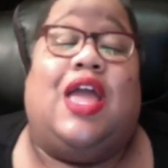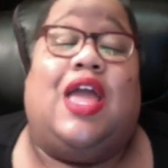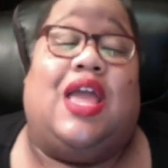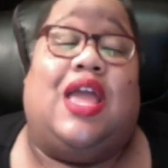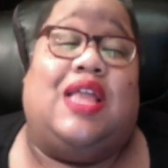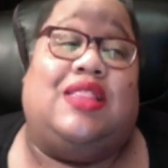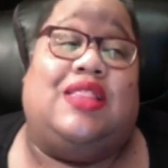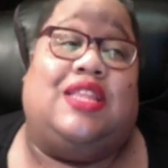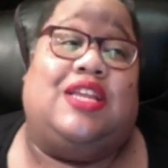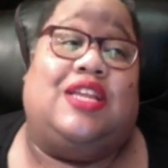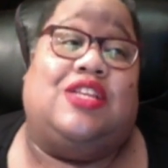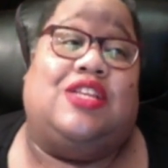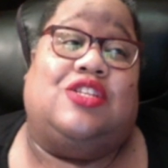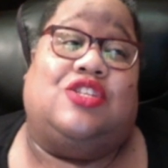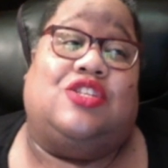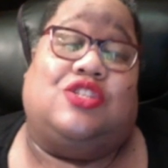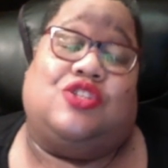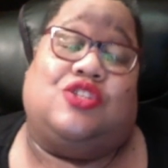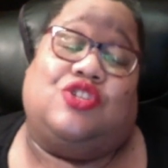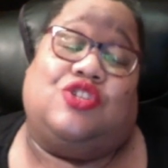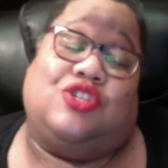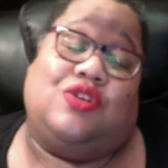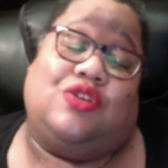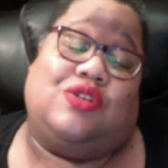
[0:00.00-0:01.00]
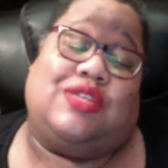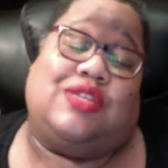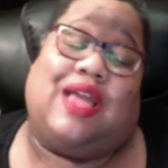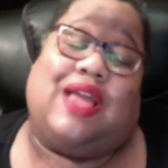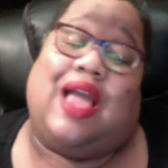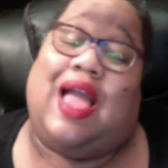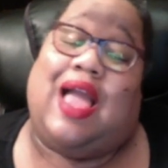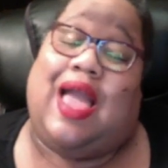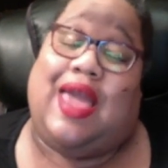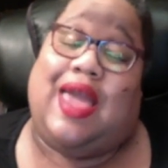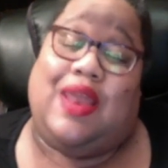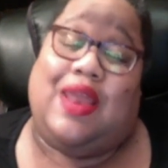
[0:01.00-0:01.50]
And then Jill said,
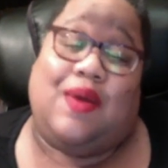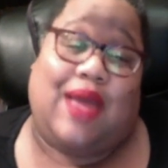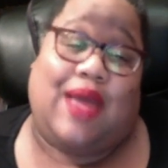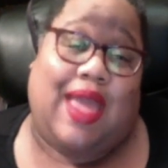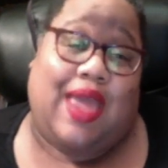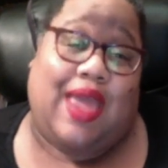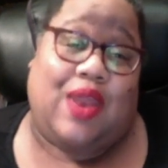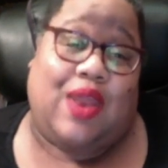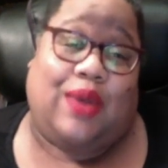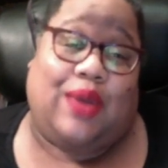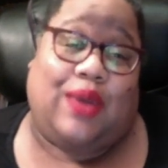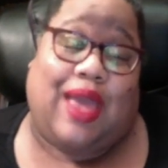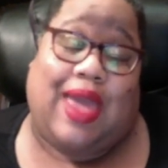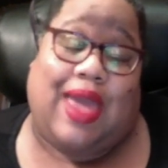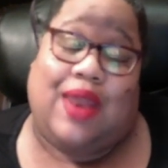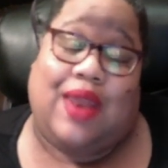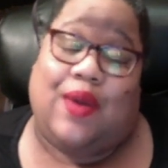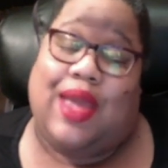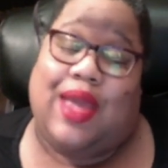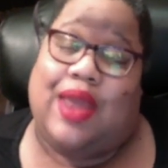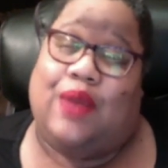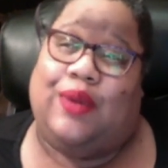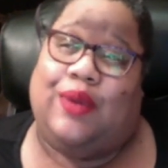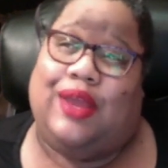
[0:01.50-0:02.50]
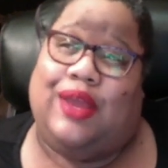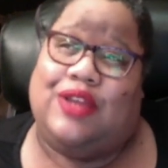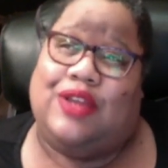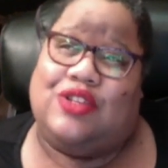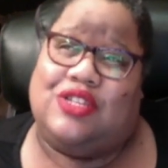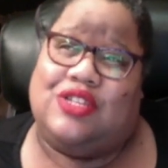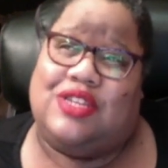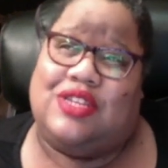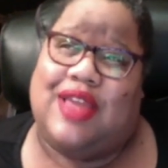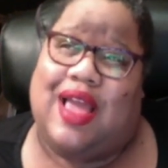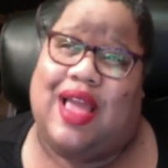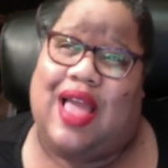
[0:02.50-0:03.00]
I don't have no, I don't have no
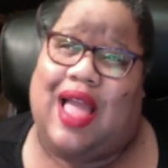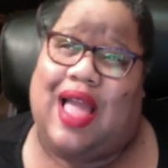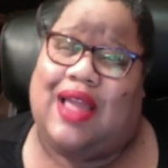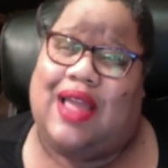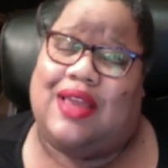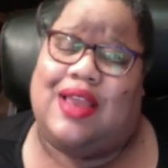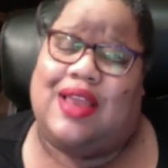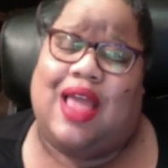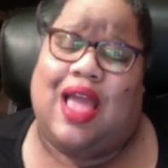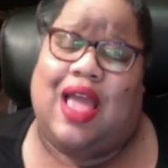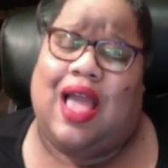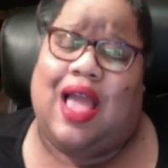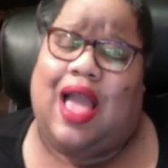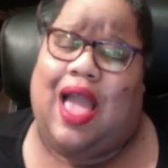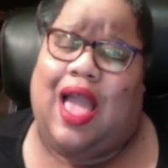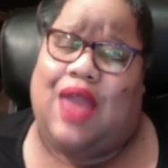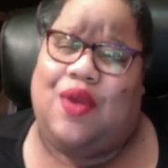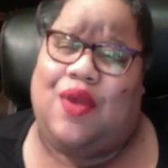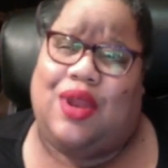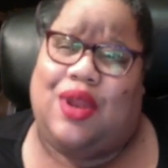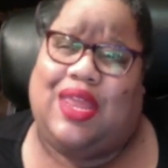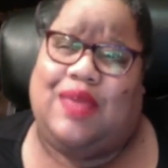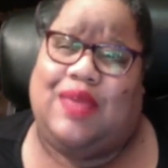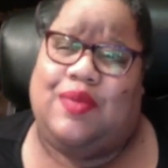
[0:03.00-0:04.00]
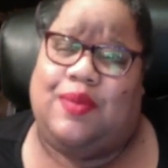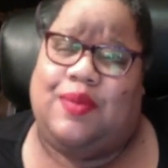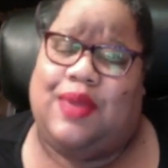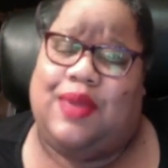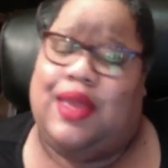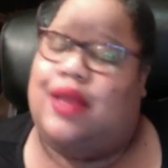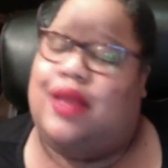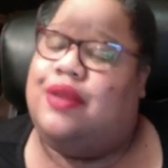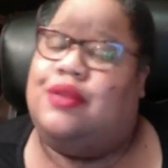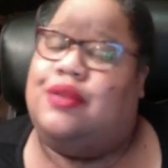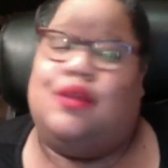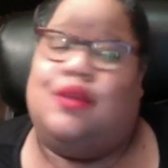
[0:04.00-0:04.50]
interest now. I can, I don't keep a
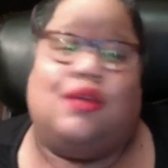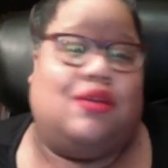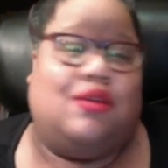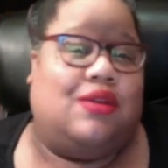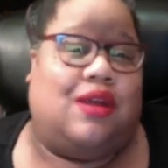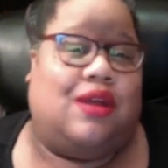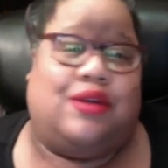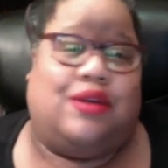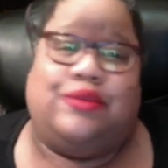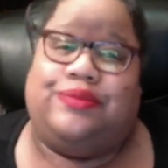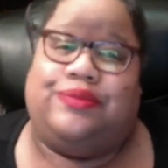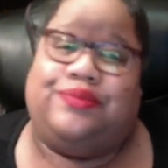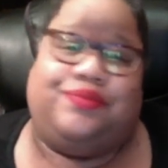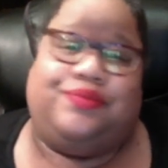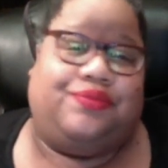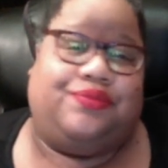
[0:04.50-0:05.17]
man. No, you don't.